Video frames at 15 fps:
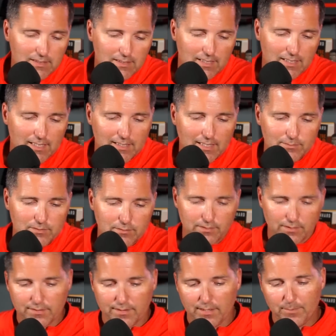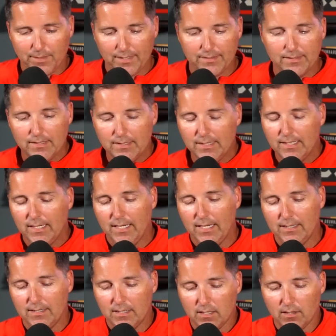Uh, keep doing your thing, man. And uh,